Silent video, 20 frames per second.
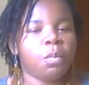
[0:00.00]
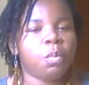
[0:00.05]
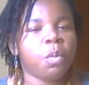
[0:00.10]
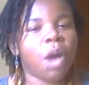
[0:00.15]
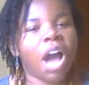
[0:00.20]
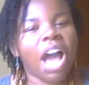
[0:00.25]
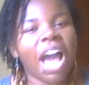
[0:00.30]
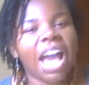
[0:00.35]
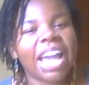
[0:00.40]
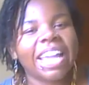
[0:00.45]

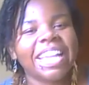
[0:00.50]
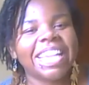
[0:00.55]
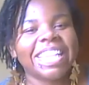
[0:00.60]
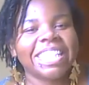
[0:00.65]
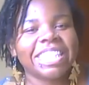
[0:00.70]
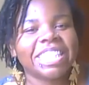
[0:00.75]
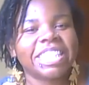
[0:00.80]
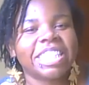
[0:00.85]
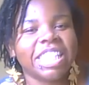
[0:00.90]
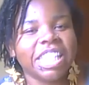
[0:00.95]
Why
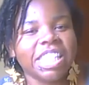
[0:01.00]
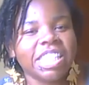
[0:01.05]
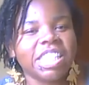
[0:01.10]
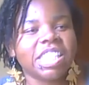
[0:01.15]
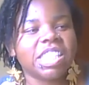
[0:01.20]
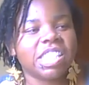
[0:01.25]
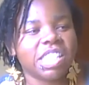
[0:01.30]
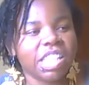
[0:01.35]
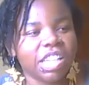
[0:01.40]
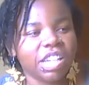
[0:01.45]
is she
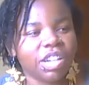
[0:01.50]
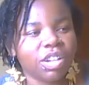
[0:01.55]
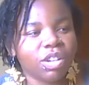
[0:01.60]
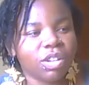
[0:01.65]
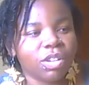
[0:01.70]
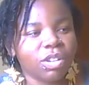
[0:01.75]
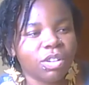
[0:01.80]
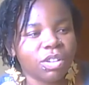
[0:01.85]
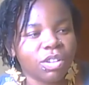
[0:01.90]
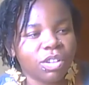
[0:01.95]

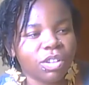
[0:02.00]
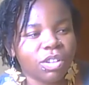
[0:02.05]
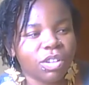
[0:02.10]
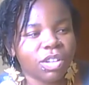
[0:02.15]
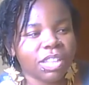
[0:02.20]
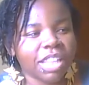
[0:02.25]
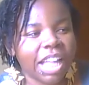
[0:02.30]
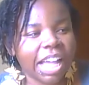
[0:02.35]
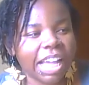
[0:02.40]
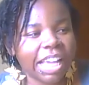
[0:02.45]
still,
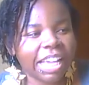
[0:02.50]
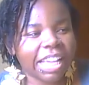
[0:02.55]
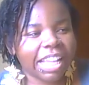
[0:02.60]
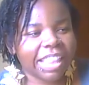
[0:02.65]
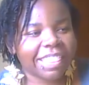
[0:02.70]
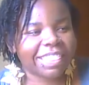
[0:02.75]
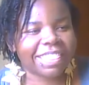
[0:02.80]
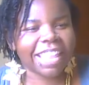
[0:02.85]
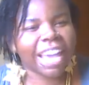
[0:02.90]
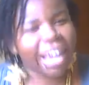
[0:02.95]

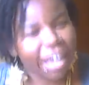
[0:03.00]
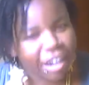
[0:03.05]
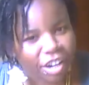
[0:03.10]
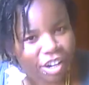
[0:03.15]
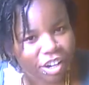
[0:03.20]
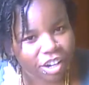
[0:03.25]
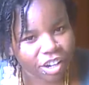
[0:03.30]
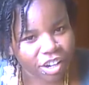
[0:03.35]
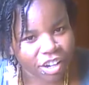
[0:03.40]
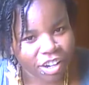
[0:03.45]
like,
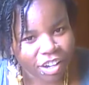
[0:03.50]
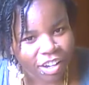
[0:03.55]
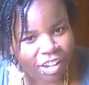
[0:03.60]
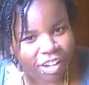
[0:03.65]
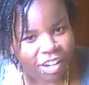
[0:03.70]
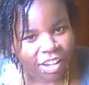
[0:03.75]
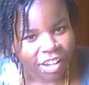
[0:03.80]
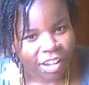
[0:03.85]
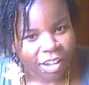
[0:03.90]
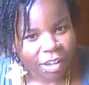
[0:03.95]
there?
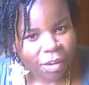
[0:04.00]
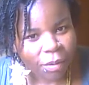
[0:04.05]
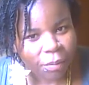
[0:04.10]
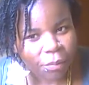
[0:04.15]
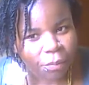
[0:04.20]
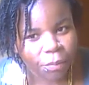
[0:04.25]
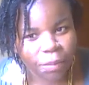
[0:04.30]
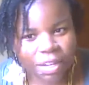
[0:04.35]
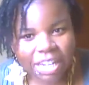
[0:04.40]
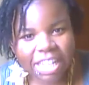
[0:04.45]

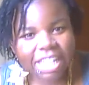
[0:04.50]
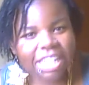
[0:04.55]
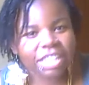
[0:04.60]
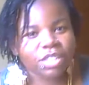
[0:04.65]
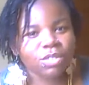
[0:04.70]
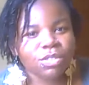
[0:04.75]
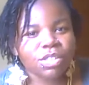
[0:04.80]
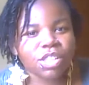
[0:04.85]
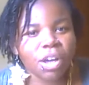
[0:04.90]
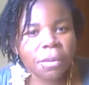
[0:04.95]
Winnie can
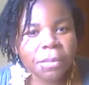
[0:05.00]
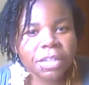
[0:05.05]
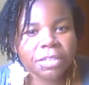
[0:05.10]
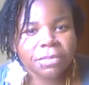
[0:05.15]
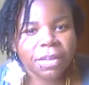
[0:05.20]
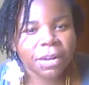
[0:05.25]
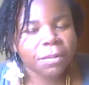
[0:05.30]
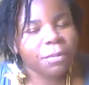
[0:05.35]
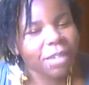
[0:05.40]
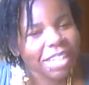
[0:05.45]
do so much
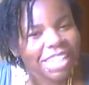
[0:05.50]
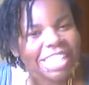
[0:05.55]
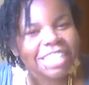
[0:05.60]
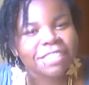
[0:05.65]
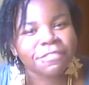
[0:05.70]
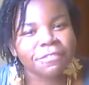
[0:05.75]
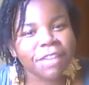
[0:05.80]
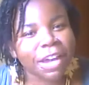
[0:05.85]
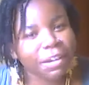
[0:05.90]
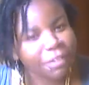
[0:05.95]
better.
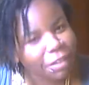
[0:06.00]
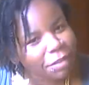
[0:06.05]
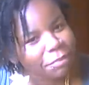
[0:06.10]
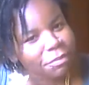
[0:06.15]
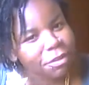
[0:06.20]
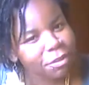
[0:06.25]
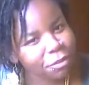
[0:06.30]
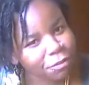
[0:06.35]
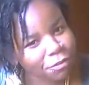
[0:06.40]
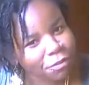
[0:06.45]
Winnie is very
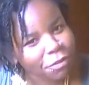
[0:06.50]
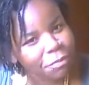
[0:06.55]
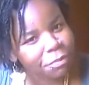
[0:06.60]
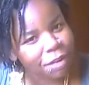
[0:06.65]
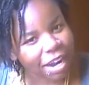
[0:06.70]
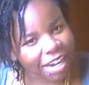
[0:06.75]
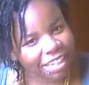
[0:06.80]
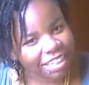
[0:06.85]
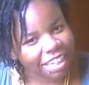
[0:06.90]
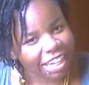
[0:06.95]
beautiful
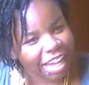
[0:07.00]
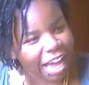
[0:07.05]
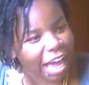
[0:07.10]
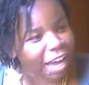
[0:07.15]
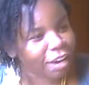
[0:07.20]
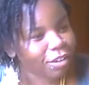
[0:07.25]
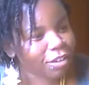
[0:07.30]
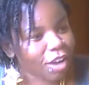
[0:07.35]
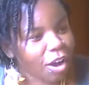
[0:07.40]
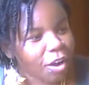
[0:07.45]
pregnant.
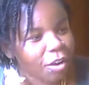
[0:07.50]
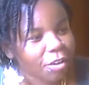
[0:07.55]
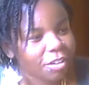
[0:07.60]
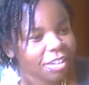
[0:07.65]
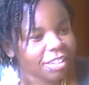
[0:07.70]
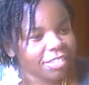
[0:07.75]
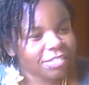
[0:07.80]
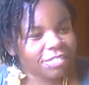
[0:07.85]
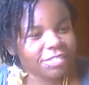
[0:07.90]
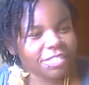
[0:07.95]
I don't
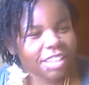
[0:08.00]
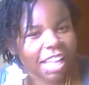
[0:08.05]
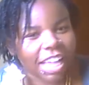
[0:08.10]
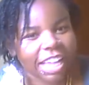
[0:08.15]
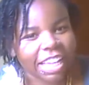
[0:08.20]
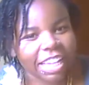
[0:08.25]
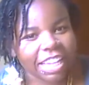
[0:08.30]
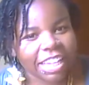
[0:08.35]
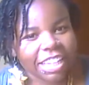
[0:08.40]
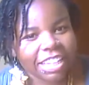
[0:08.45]
know, it's
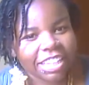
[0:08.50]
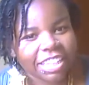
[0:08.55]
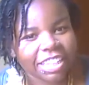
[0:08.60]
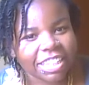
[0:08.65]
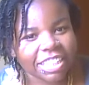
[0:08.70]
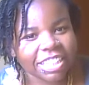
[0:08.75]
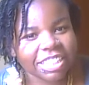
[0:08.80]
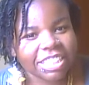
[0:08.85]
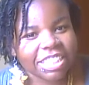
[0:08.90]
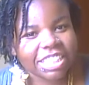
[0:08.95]
like,
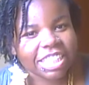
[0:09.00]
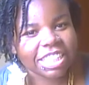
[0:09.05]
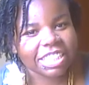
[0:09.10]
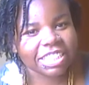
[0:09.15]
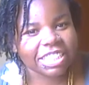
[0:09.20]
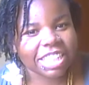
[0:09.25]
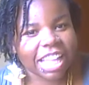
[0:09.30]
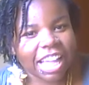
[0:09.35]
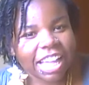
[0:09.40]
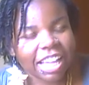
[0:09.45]

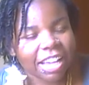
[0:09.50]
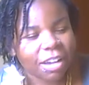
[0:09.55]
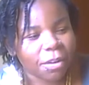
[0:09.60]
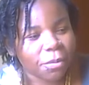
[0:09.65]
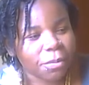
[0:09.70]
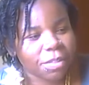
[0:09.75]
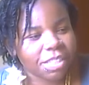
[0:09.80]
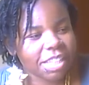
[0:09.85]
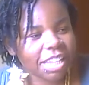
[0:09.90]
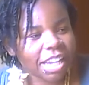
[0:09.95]
she's like,
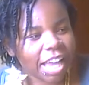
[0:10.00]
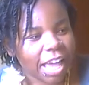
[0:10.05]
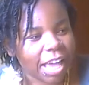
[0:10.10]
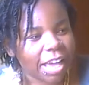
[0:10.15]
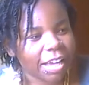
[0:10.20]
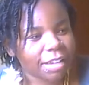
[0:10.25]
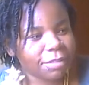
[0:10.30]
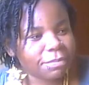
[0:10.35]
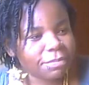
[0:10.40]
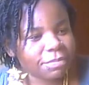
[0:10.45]
what's her
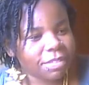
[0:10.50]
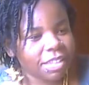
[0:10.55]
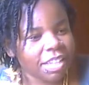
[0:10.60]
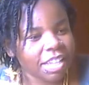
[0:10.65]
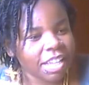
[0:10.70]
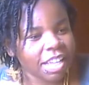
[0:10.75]
name?